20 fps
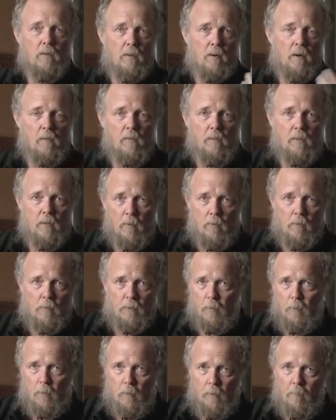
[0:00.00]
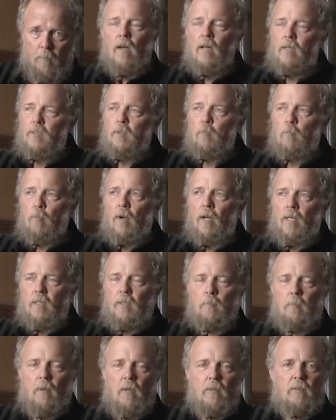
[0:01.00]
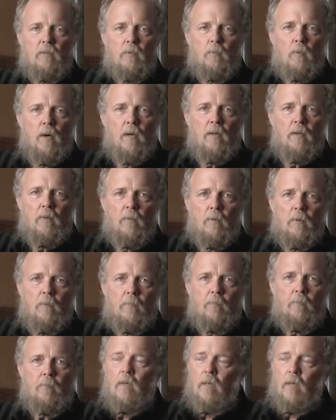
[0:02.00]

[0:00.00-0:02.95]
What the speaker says: or Harley Owners Group, and it's a brand-sponsored riding group,